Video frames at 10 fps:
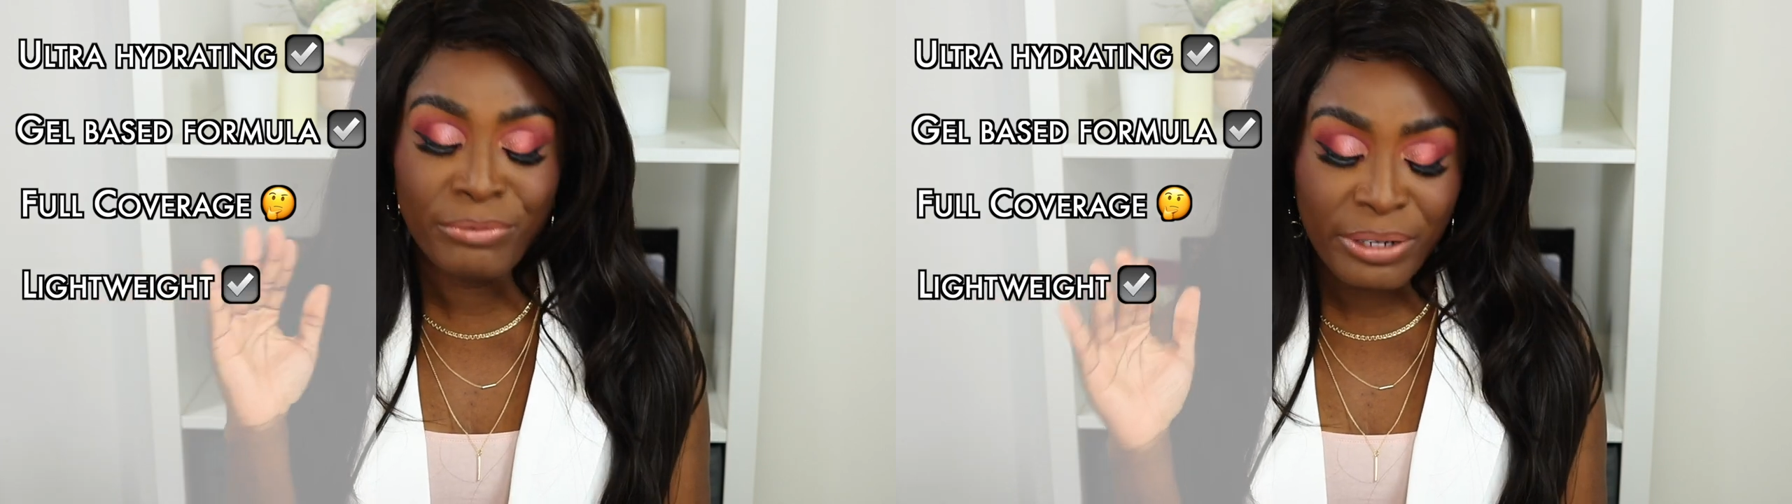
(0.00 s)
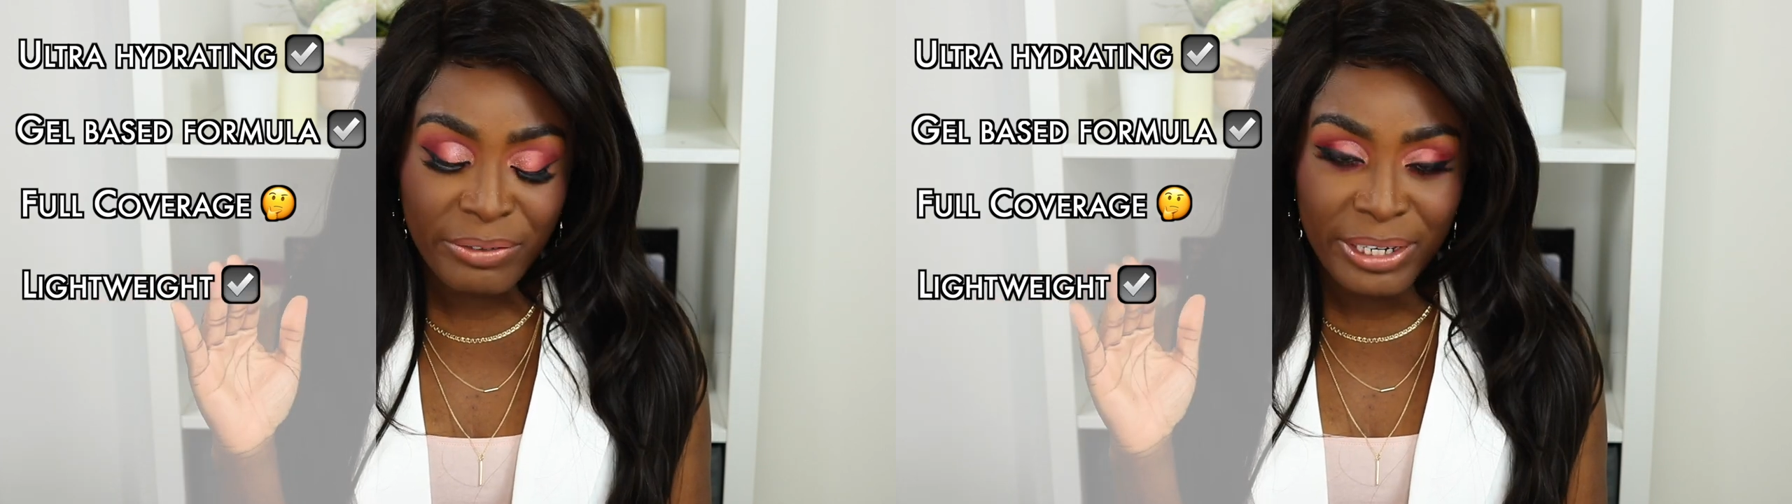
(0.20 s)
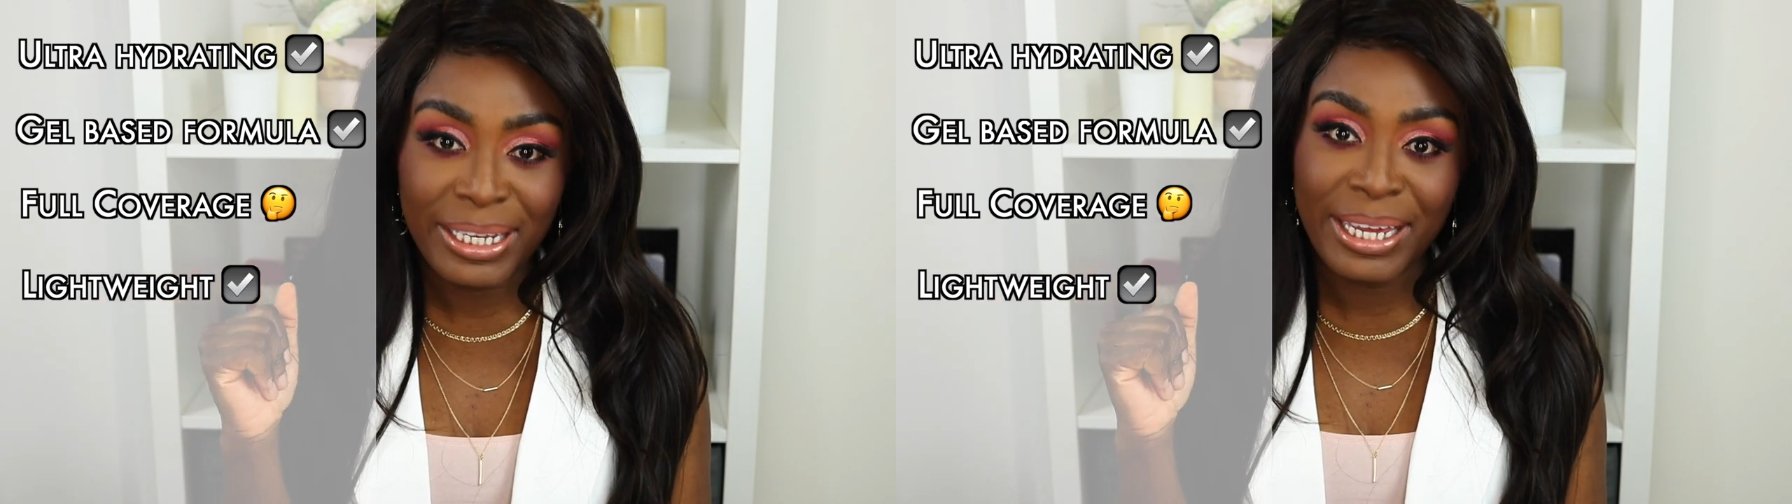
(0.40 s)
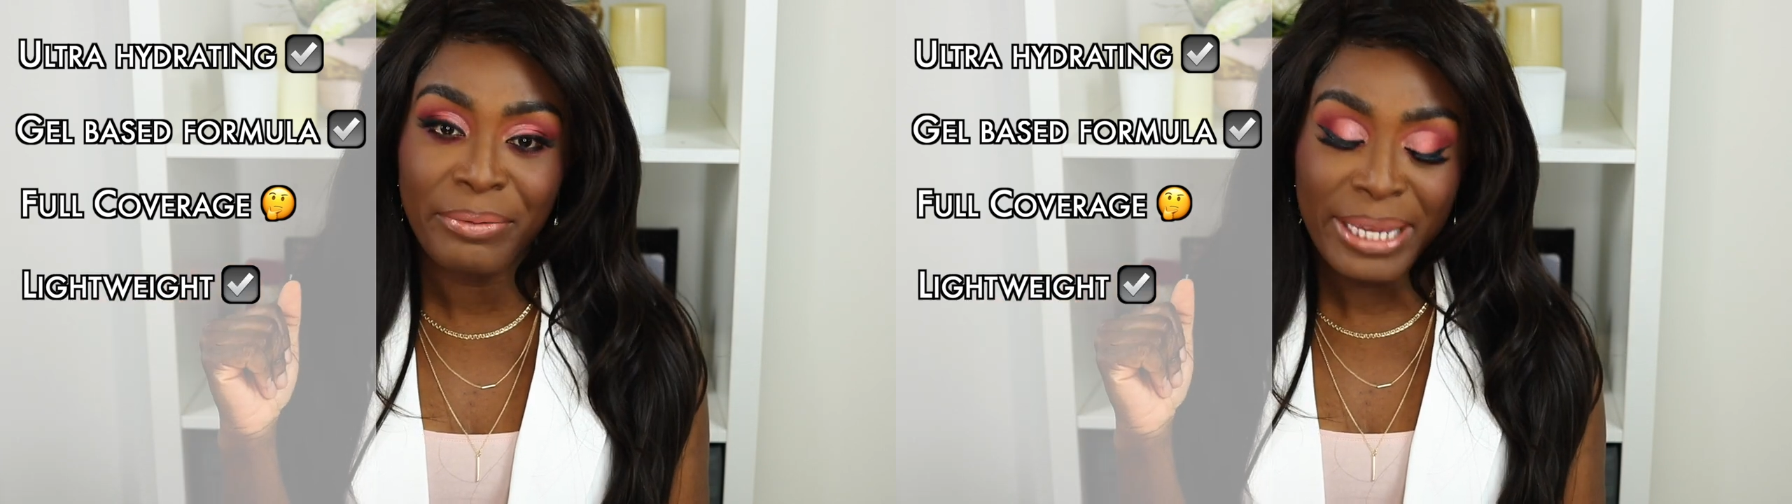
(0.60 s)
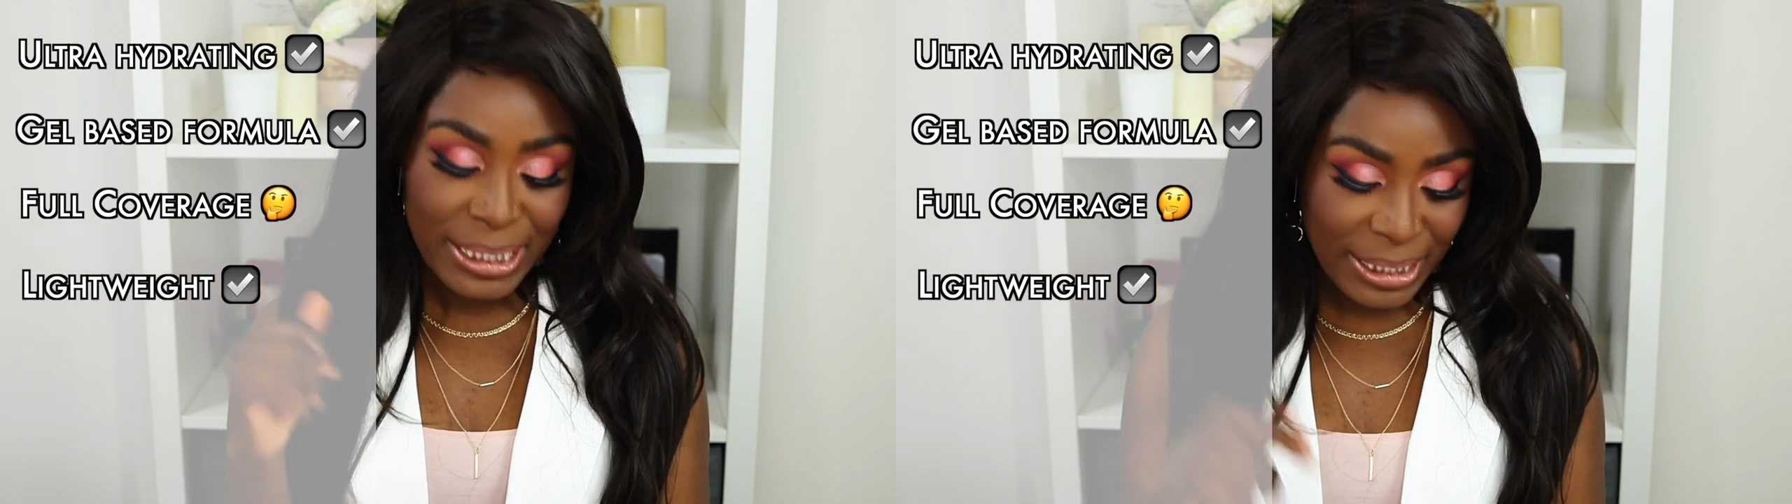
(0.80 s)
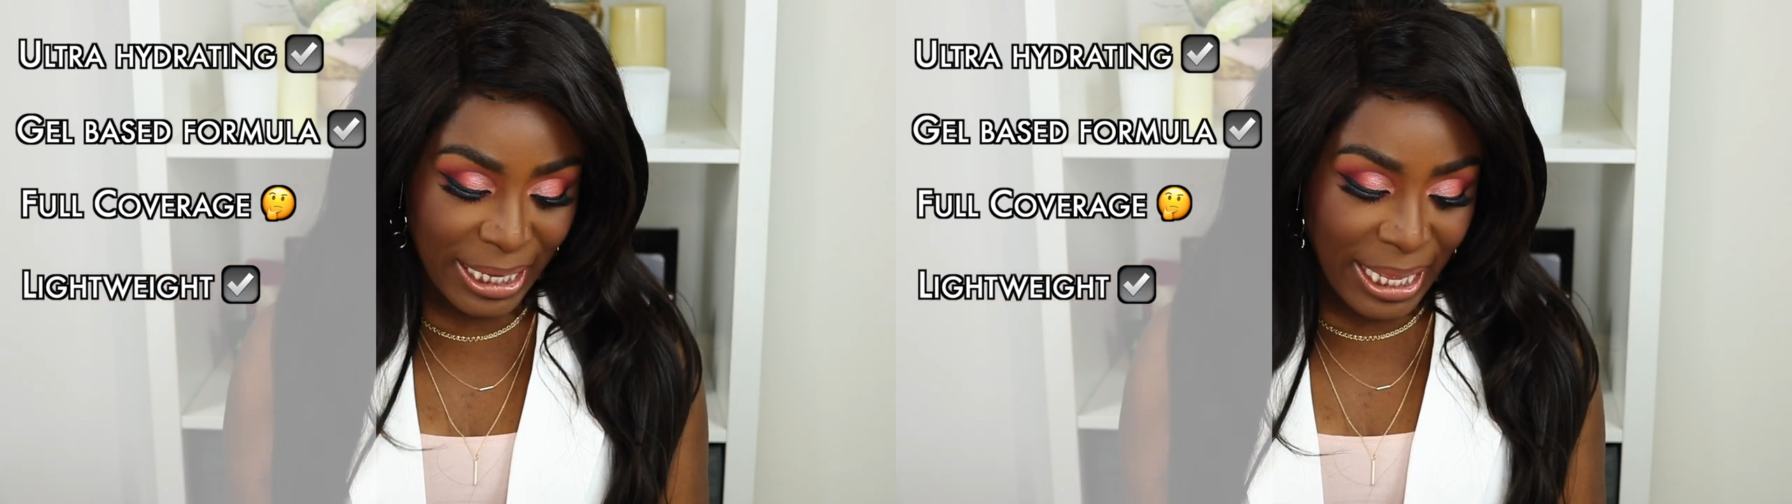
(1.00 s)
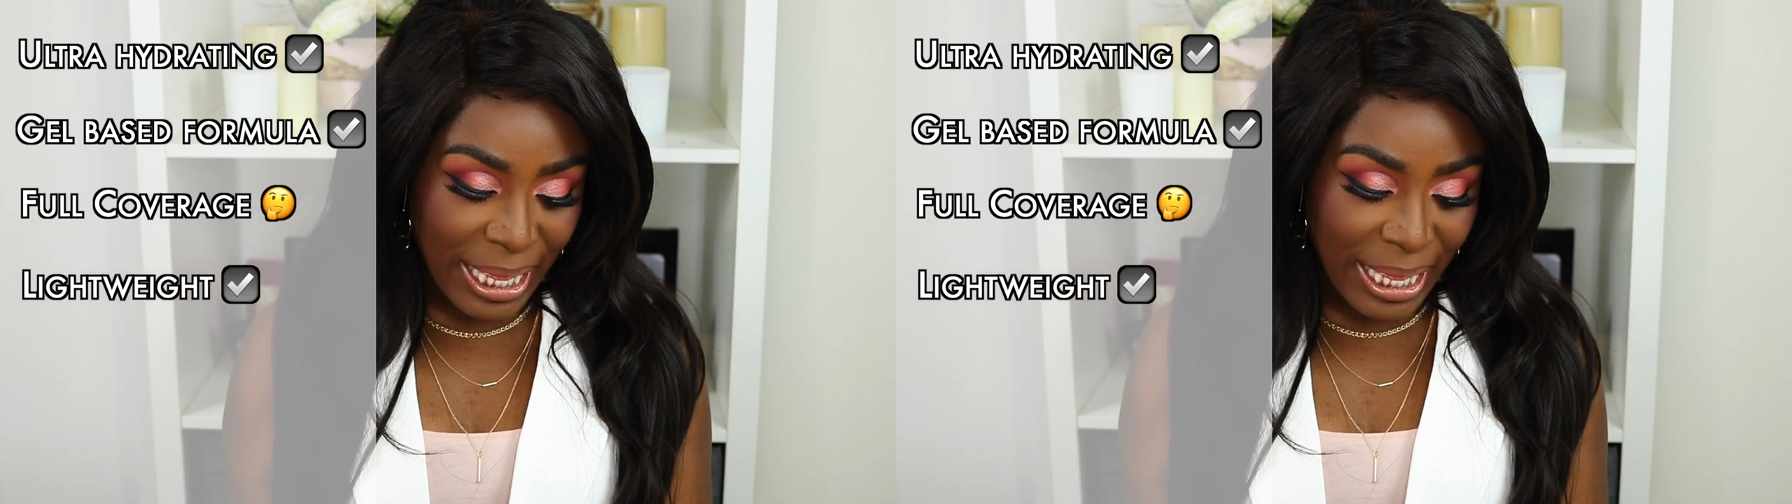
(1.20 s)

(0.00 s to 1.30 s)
very, very lightweight.